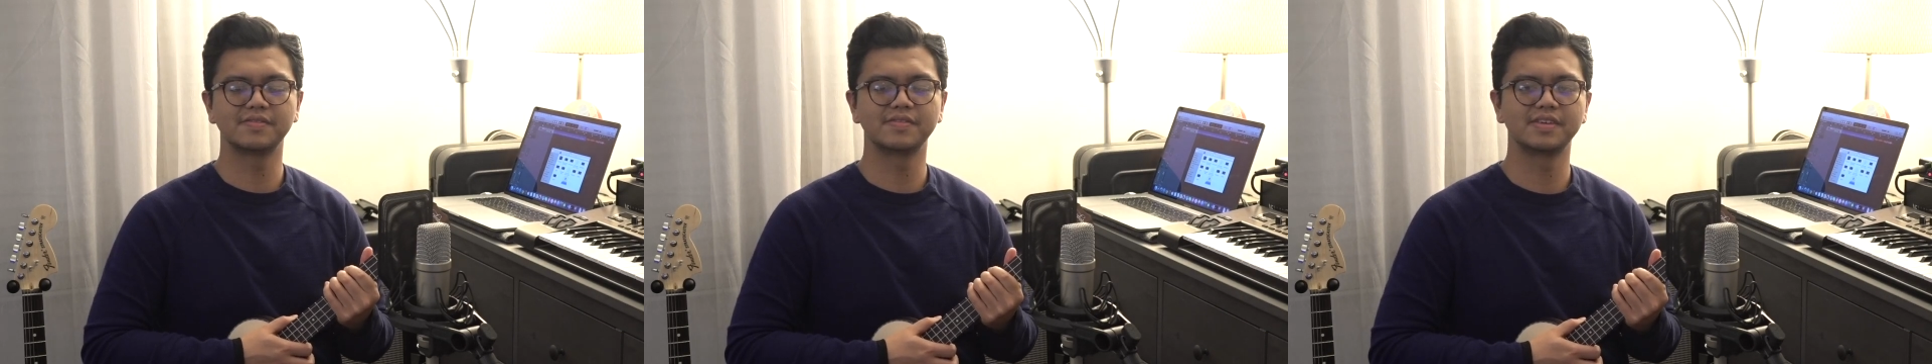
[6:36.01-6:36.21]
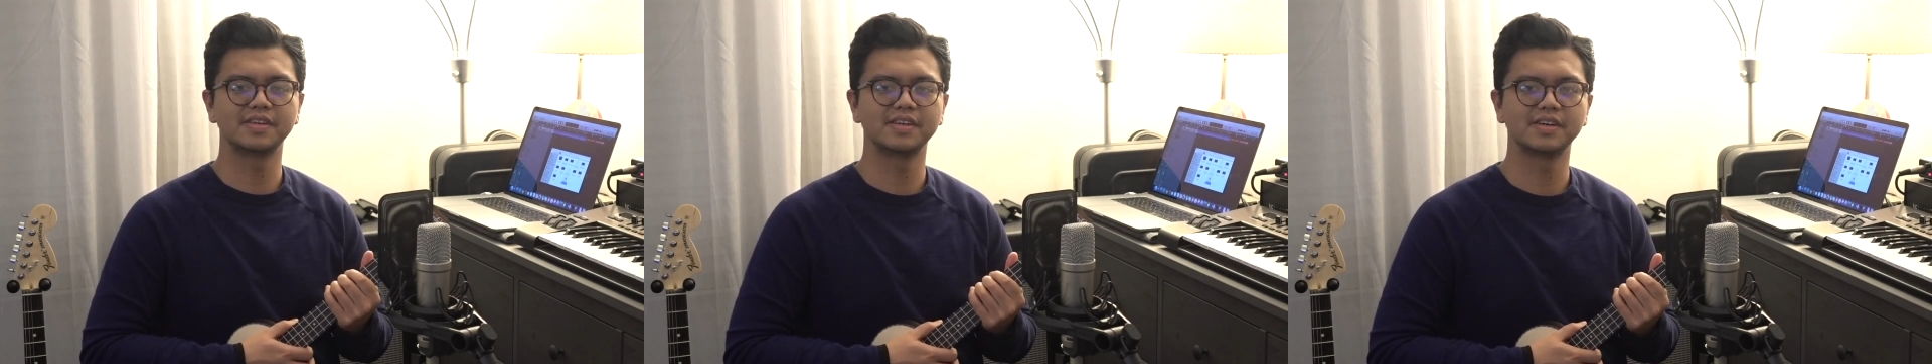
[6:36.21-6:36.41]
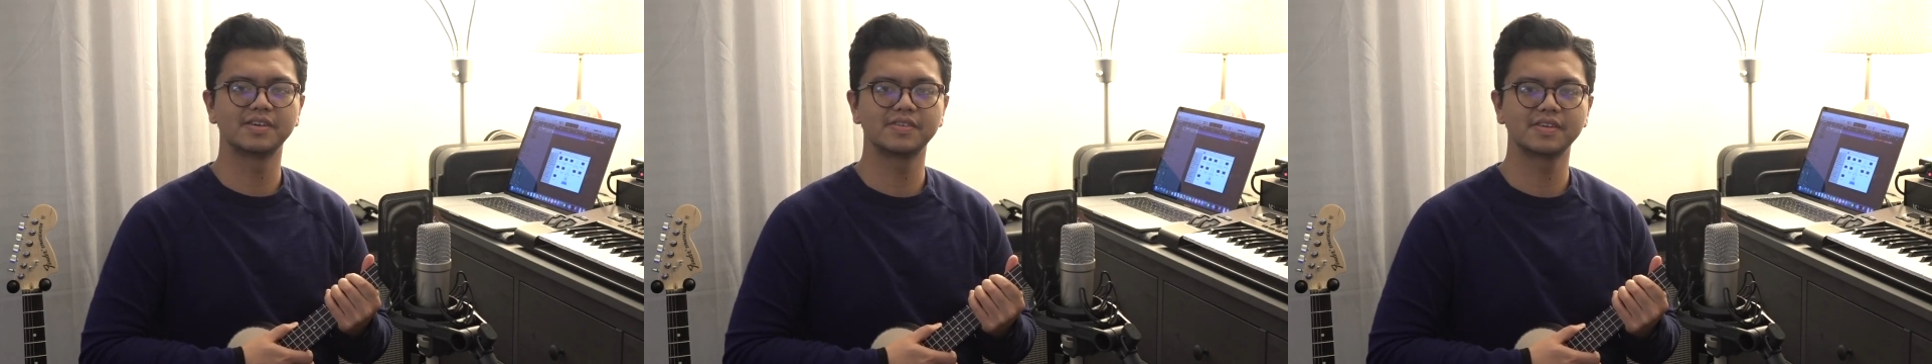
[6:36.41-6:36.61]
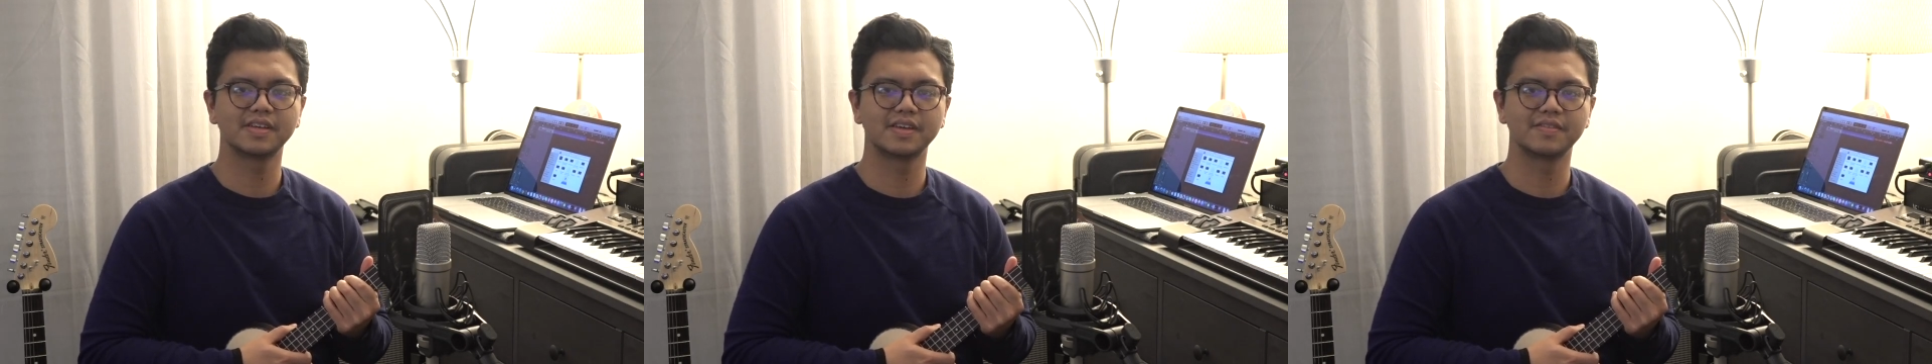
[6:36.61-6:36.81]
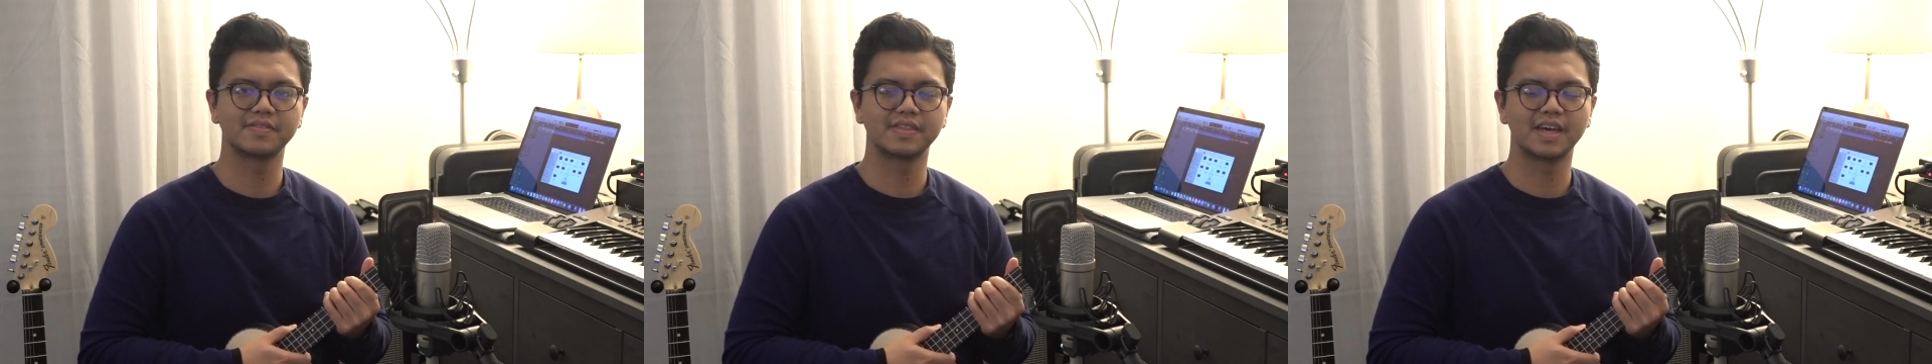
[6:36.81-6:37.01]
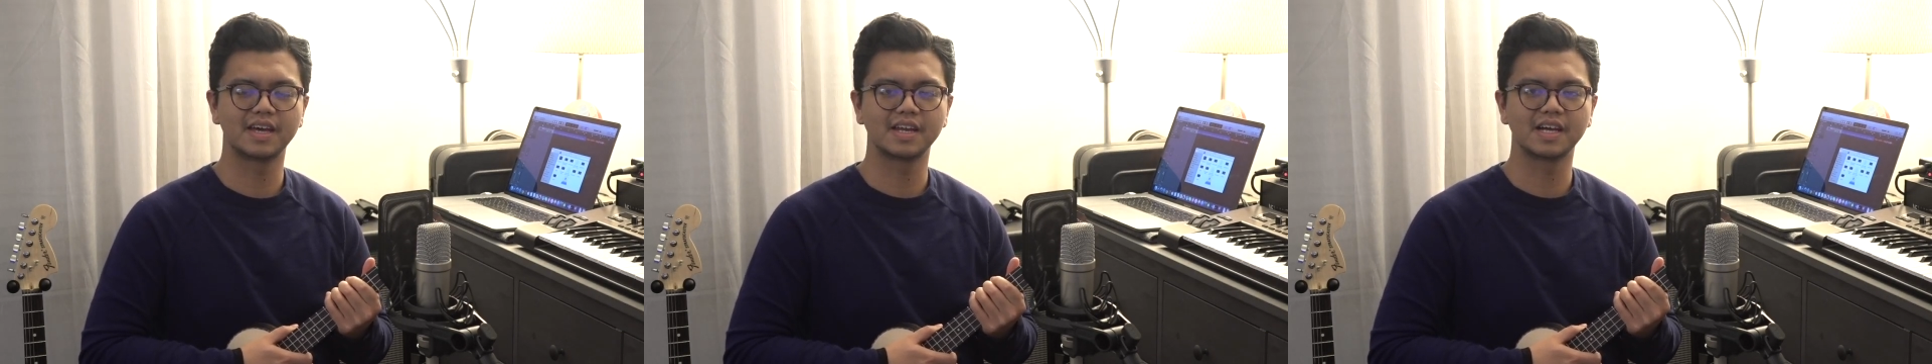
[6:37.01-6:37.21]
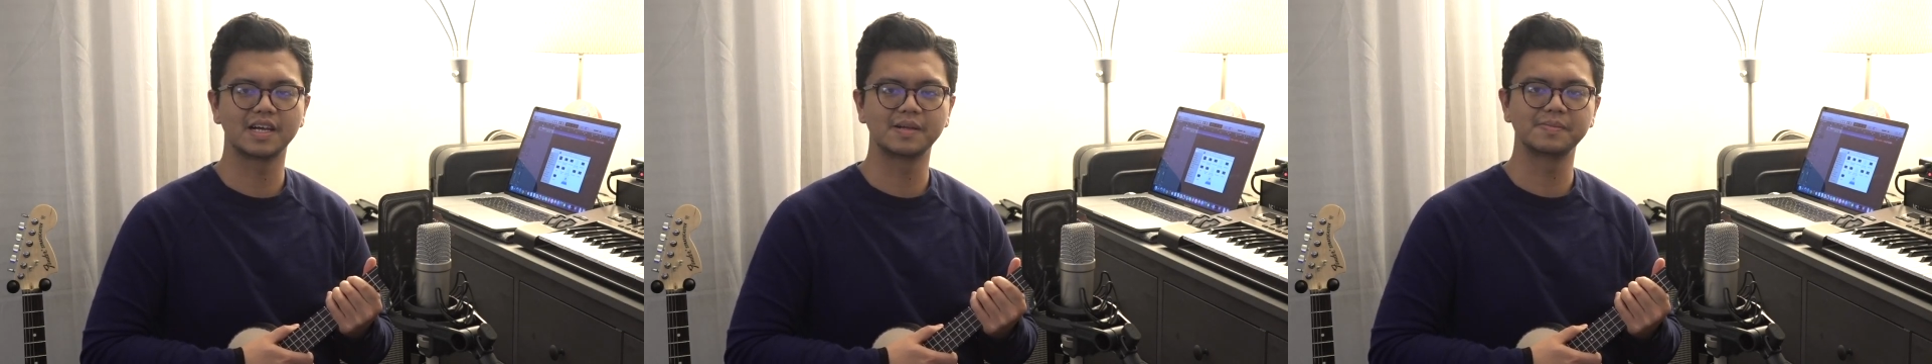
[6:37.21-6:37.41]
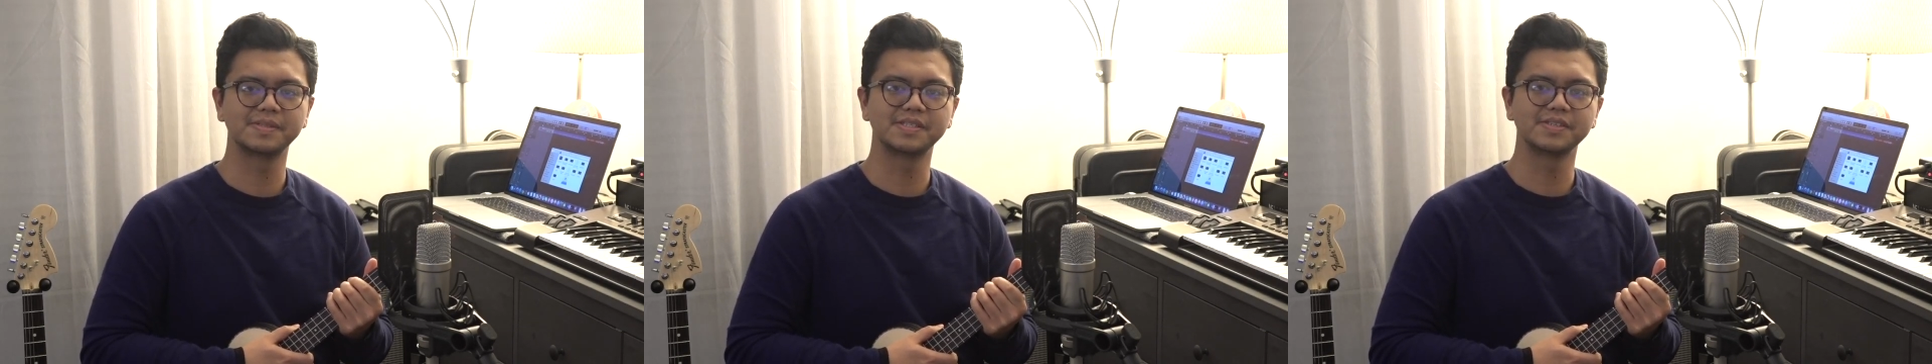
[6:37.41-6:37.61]
video if that
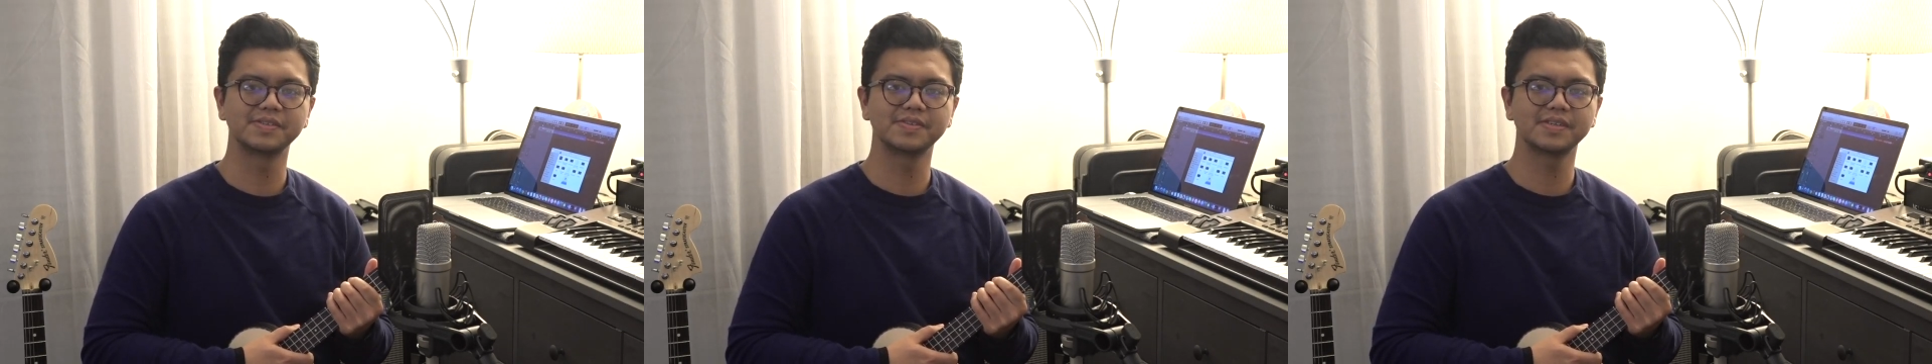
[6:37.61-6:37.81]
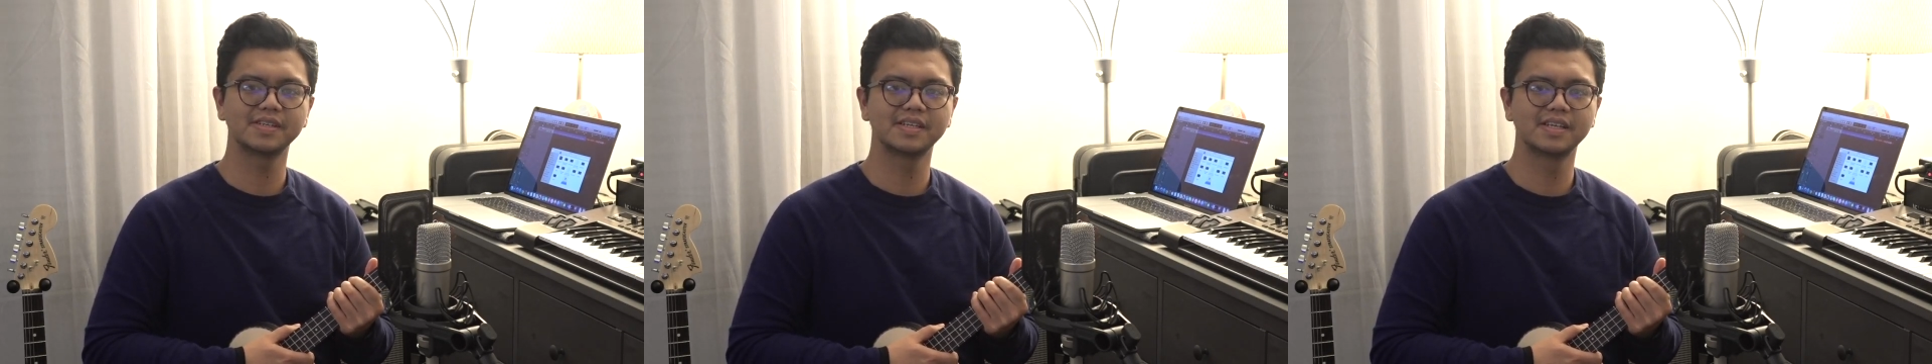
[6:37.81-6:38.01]
helps you.